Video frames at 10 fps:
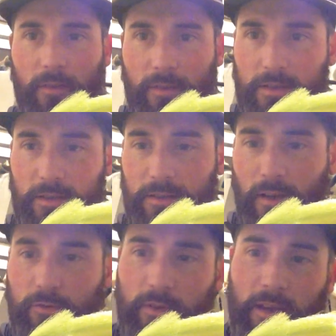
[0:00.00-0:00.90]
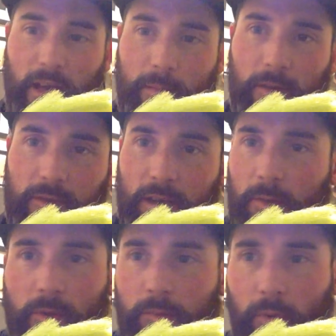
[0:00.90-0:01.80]
that. This has naturally came out
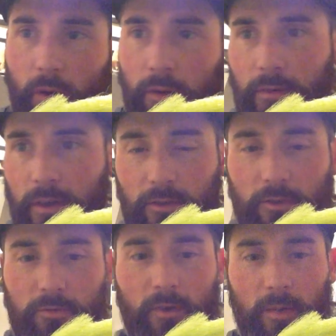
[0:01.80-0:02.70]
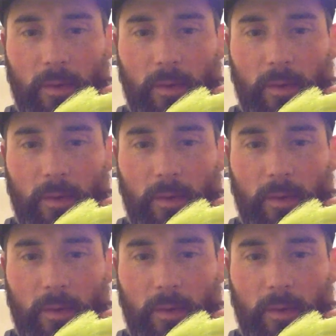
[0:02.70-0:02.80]
tapered, but it doesn't really